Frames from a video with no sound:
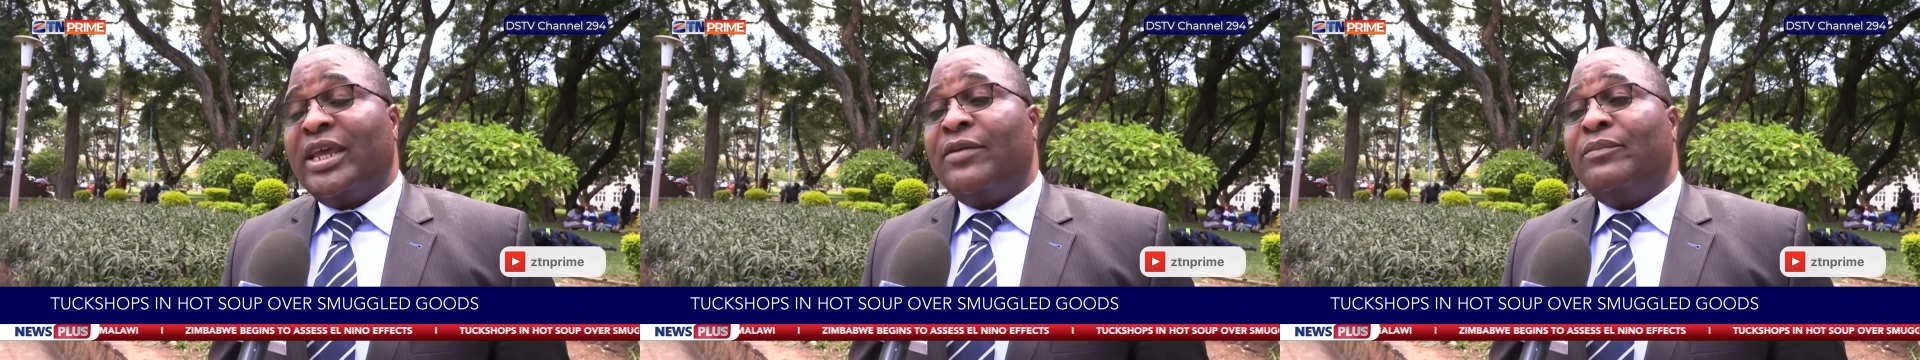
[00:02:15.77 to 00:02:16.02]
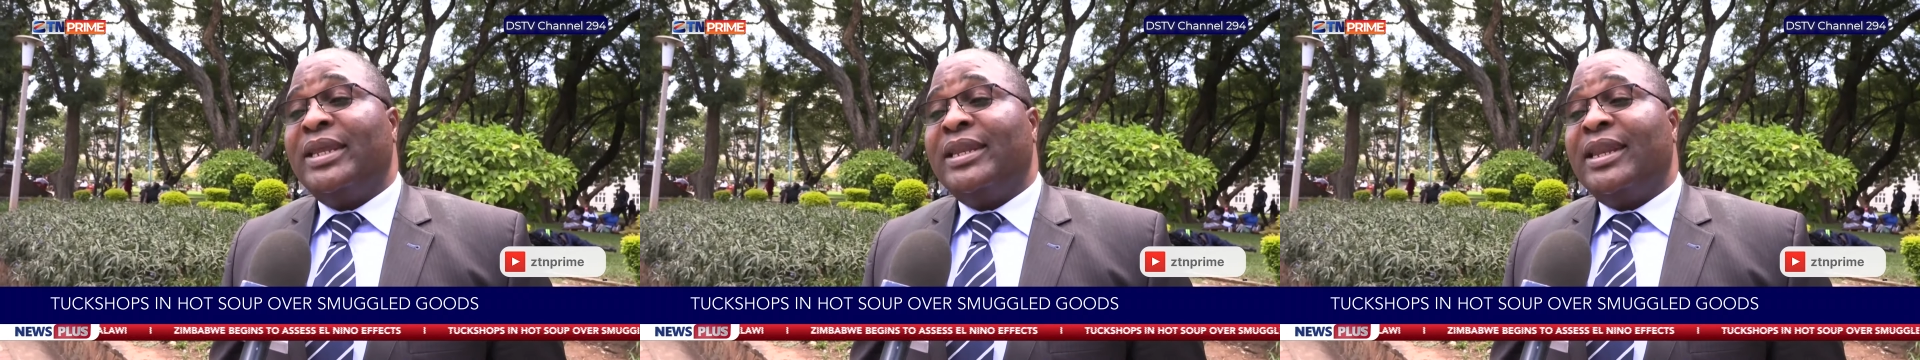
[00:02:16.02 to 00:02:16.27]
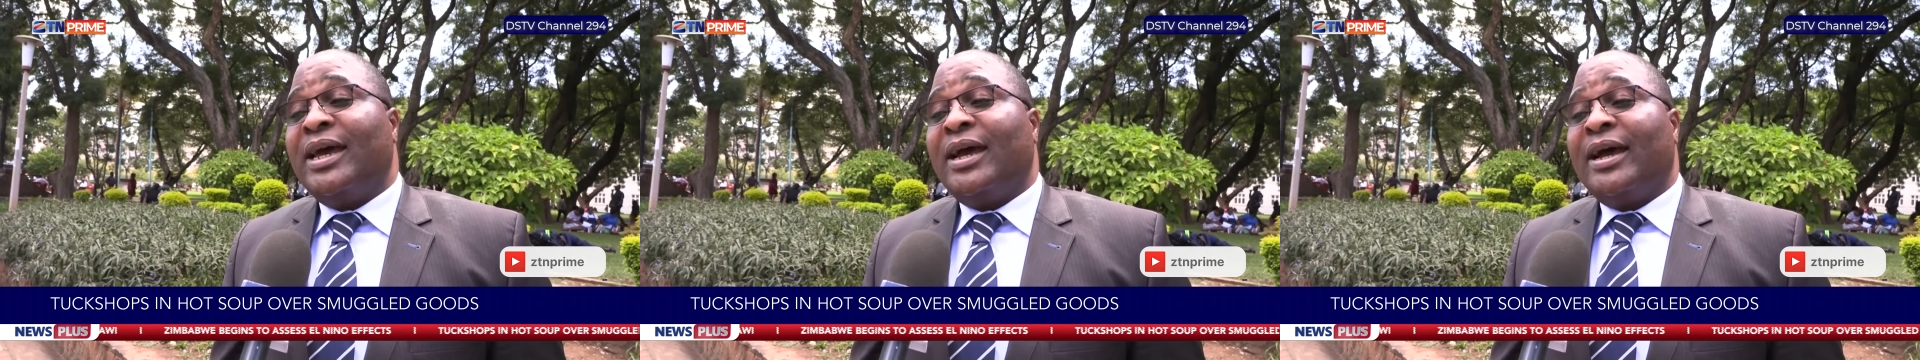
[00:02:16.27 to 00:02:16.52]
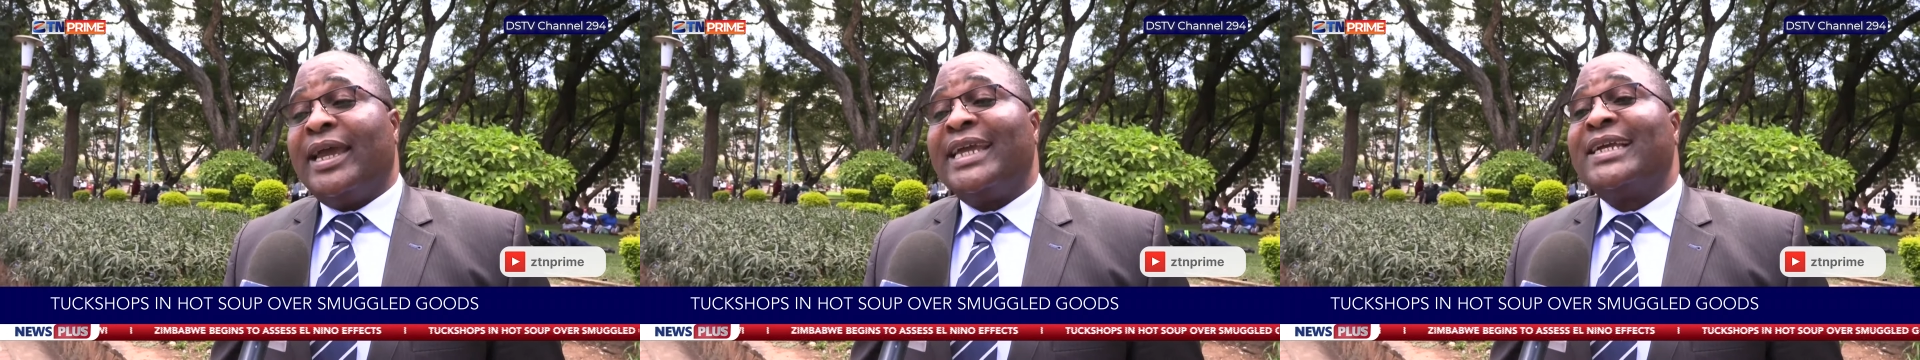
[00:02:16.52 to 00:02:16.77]
have been
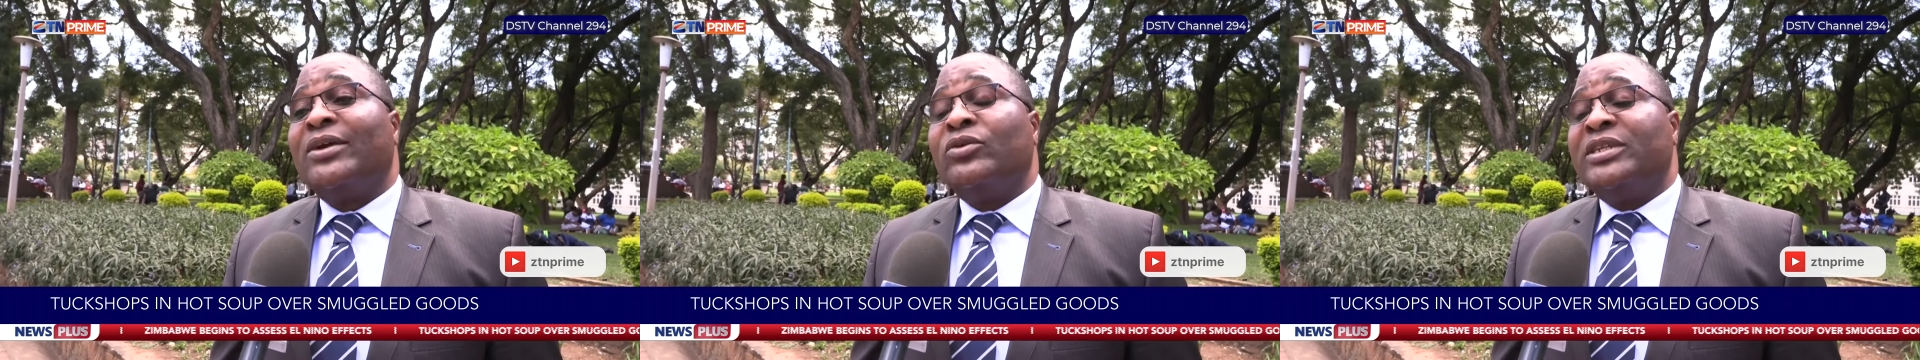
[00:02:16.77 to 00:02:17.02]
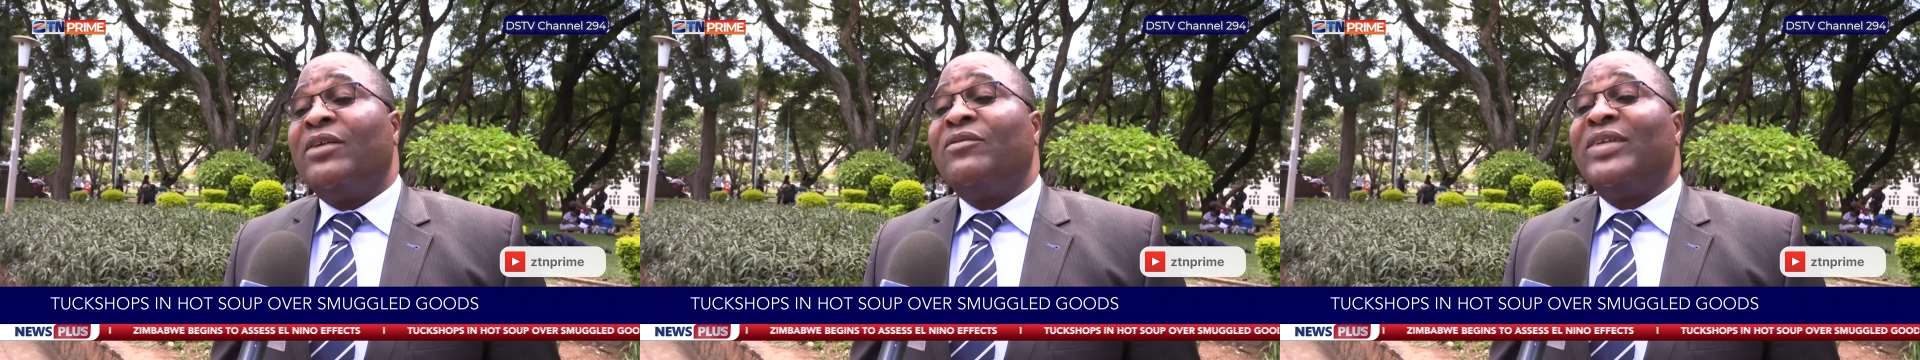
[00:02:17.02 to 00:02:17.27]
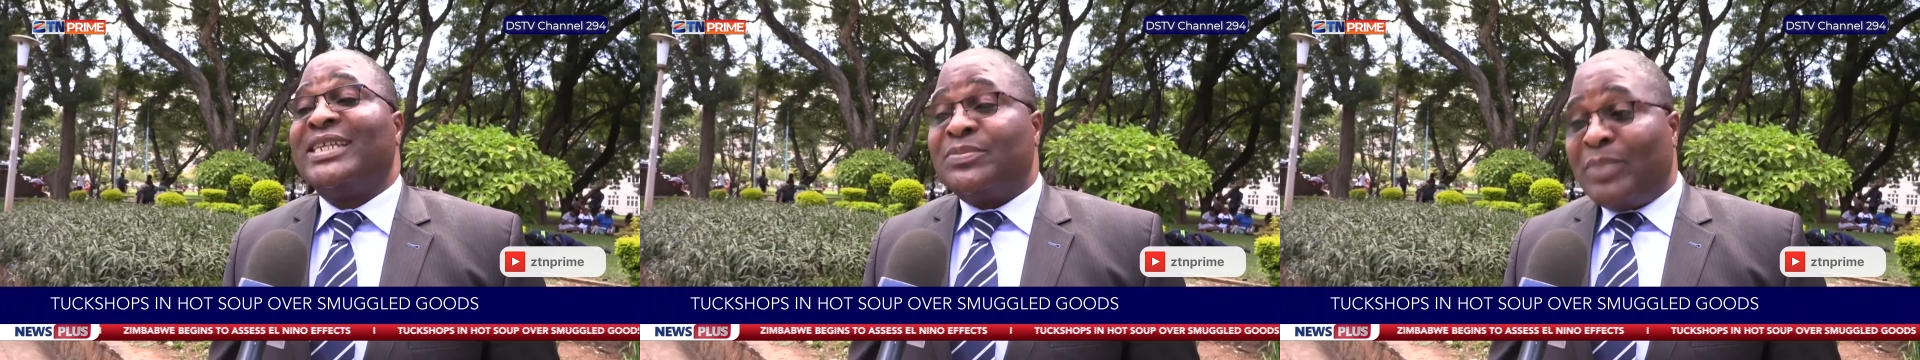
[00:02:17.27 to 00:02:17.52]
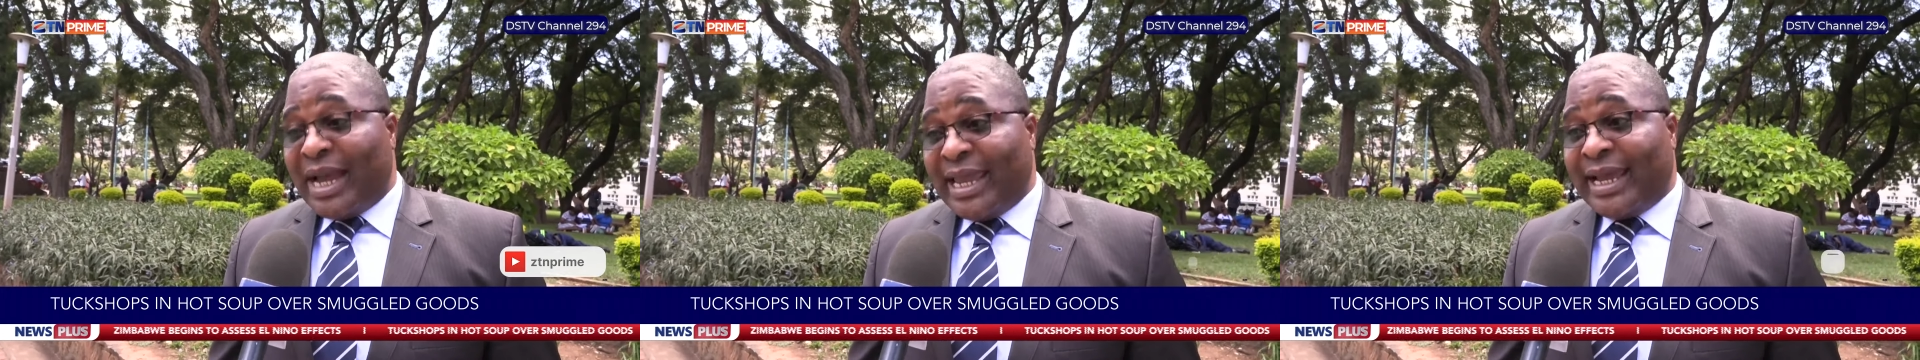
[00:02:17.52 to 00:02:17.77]
uh, would have
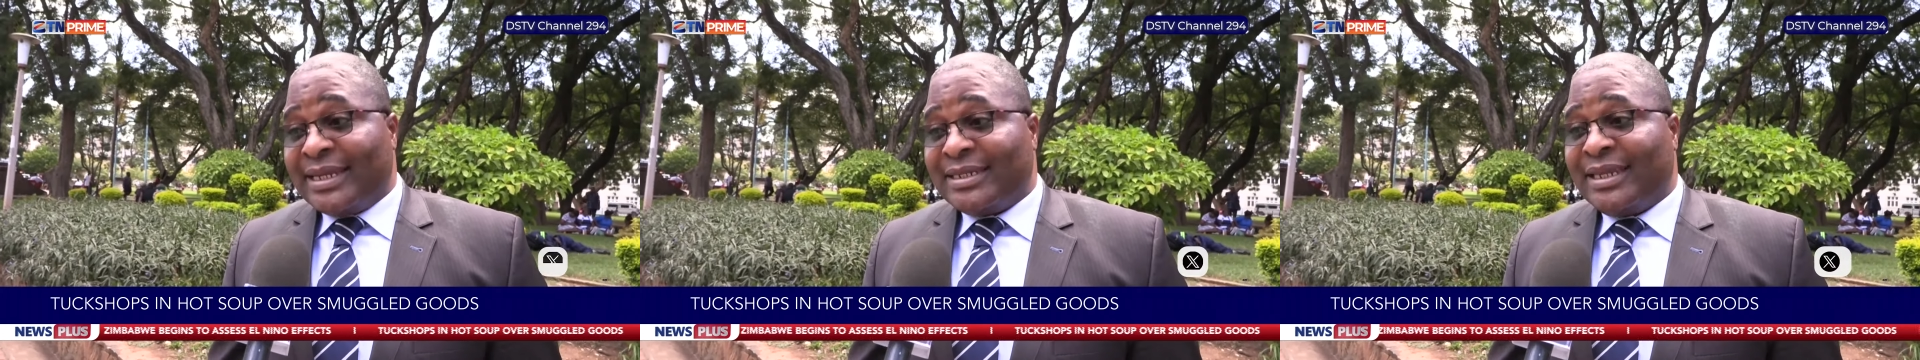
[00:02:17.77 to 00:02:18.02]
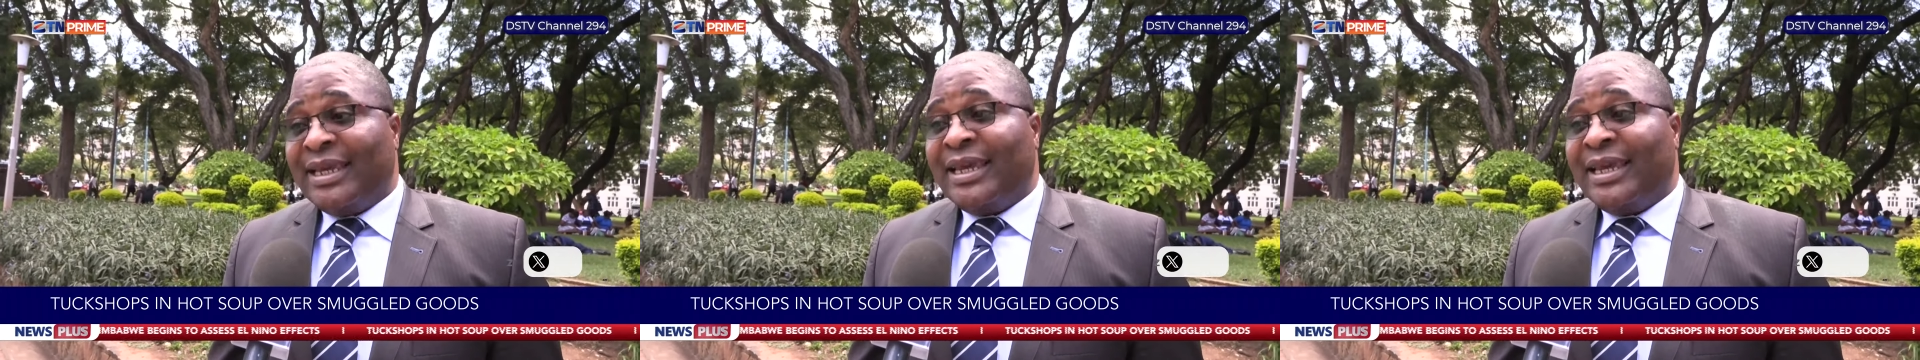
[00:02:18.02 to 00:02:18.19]
expired.